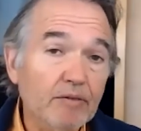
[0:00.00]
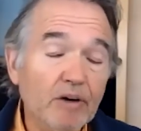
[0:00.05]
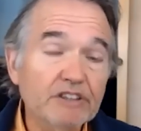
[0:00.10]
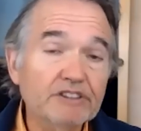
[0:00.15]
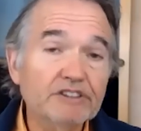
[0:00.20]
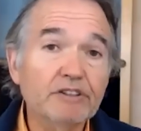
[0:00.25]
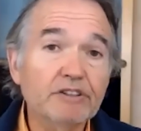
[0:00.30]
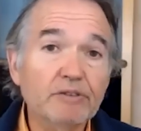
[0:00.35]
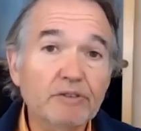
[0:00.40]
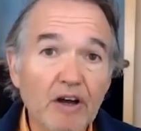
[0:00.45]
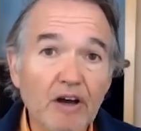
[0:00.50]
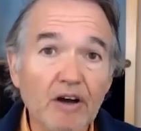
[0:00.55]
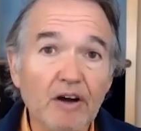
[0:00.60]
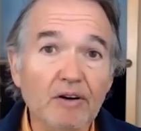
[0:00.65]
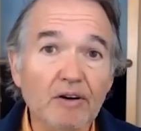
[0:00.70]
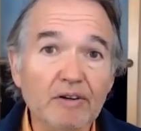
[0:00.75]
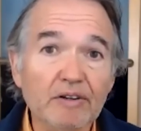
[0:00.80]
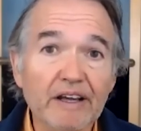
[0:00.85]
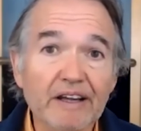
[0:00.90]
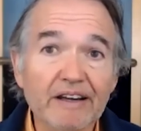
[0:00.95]
Once you
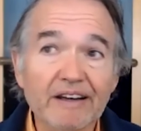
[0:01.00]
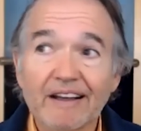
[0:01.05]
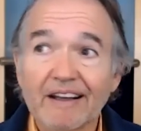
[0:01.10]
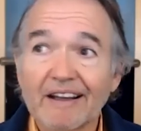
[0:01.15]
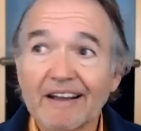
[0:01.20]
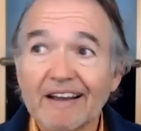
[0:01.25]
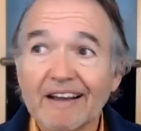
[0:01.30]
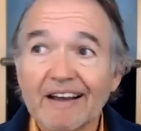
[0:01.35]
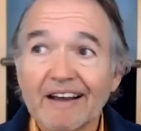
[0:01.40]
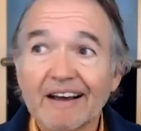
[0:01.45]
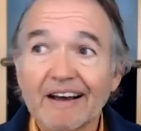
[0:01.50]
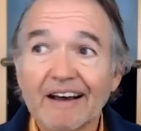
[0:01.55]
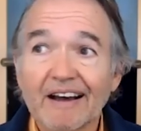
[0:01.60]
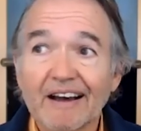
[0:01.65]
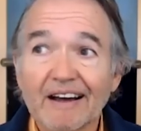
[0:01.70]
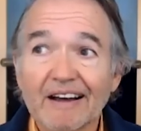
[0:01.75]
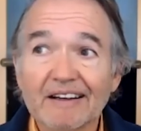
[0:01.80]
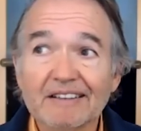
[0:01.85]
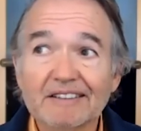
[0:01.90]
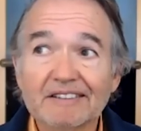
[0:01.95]
know that
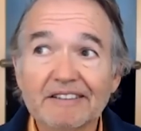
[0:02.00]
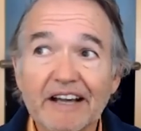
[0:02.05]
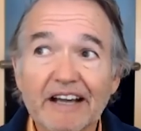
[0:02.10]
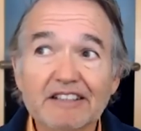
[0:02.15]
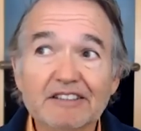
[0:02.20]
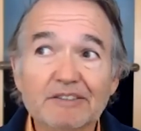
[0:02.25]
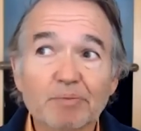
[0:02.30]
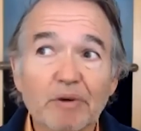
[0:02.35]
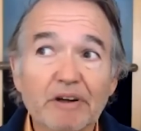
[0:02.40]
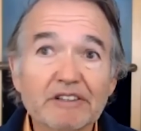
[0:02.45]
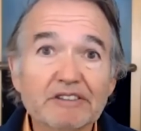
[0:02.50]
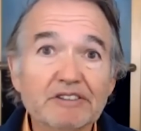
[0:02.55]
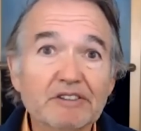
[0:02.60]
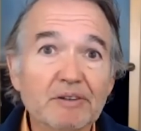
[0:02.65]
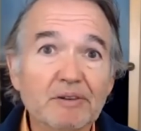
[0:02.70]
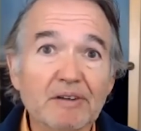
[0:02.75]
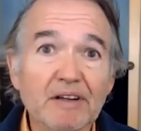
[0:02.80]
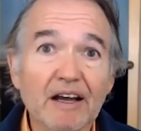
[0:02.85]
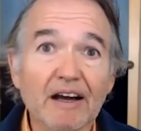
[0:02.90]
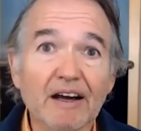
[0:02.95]
uh, sex brings
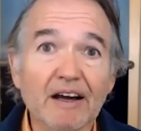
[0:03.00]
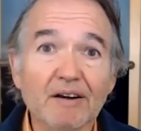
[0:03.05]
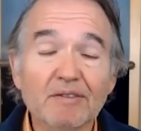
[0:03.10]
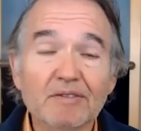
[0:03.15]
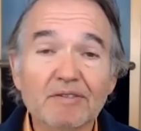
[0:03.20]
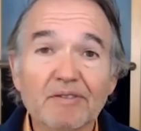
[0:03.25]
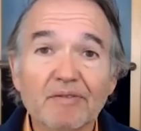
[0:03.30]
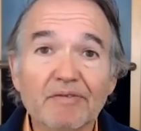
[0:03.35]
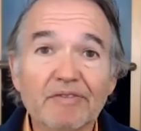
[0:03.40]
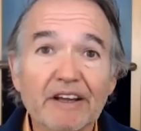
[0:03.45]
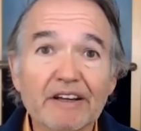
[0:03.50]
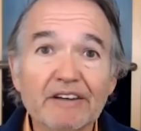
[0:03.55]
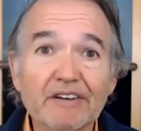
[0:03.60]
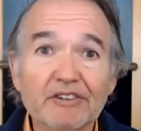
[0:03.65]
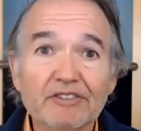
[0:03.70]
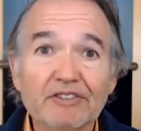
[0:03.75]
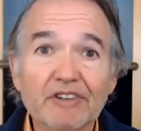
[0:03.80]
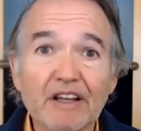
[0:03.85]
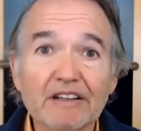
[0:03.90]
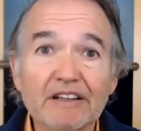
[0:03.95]
you love, then you
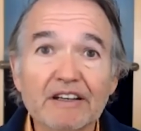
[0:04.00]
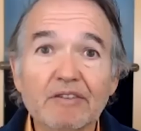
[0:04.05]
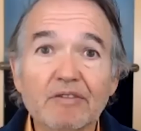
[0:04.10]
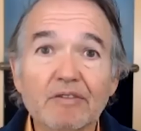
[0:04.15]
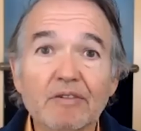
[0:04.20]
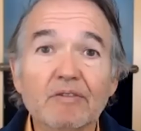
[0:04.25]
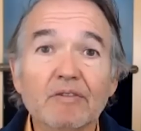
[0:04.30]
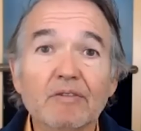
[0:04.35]
suddenly,